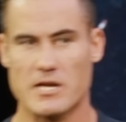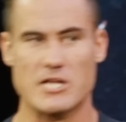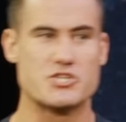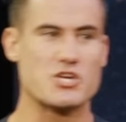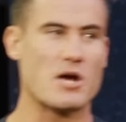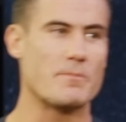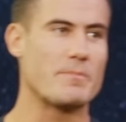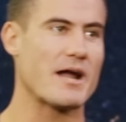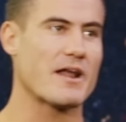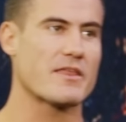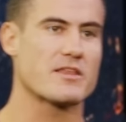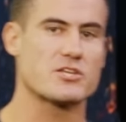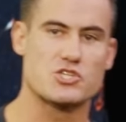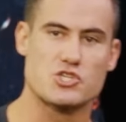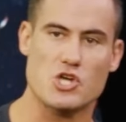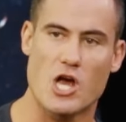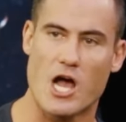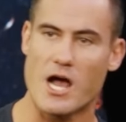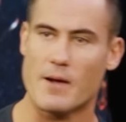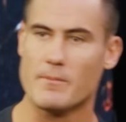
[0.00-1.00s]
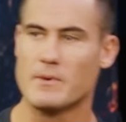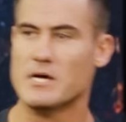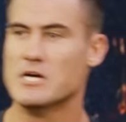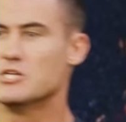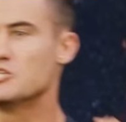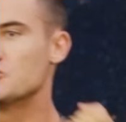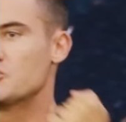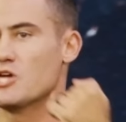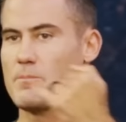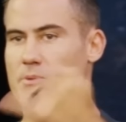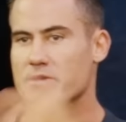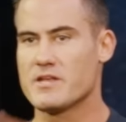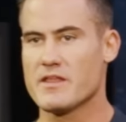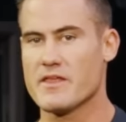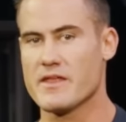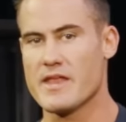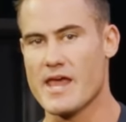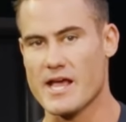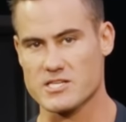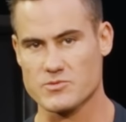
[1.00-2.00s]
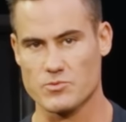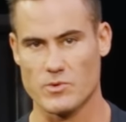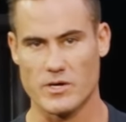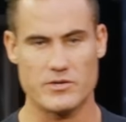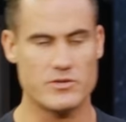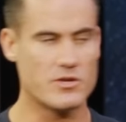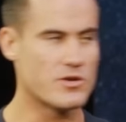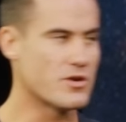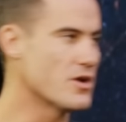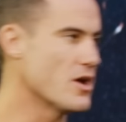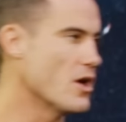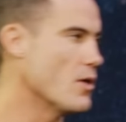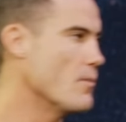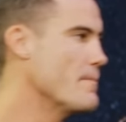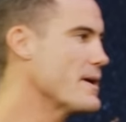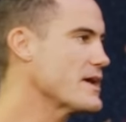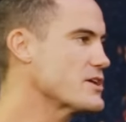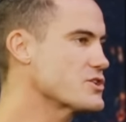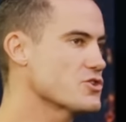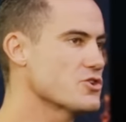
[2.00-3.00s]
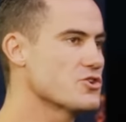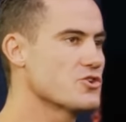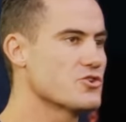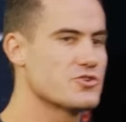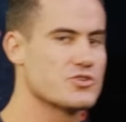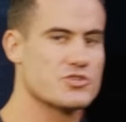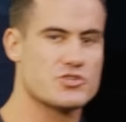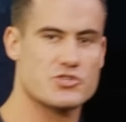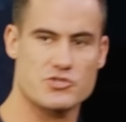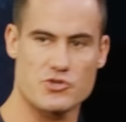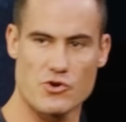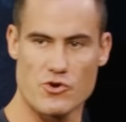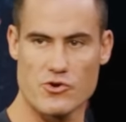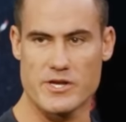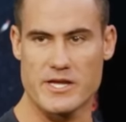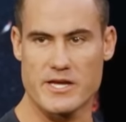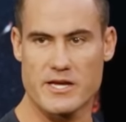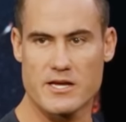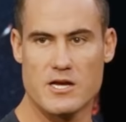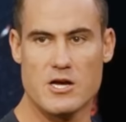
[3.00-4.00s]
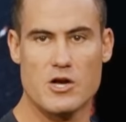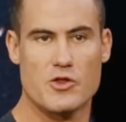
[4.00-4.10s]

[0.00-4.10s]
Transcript: going to jump out of this job, jump into the next one. No. Make sure you're discerning